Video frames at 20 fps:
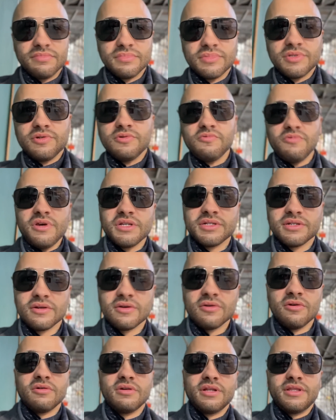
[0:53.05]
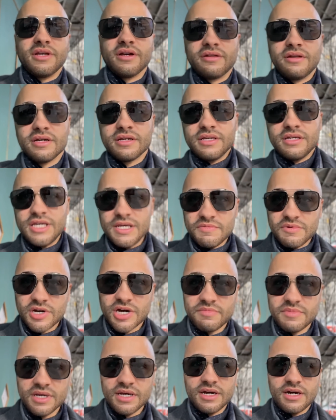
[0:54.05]
2 weeks ago that they're gonna keep
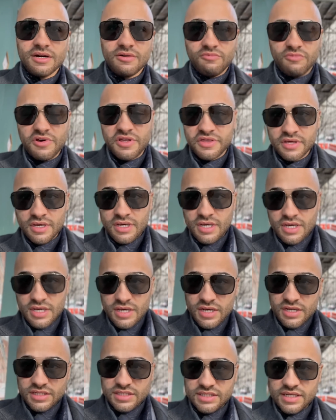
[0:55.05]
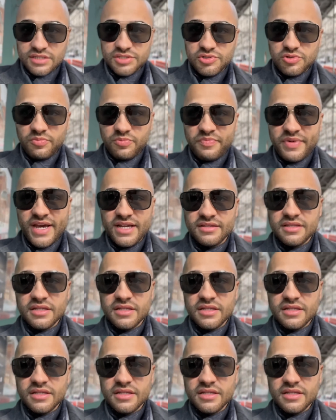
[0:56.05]
coming out with central bank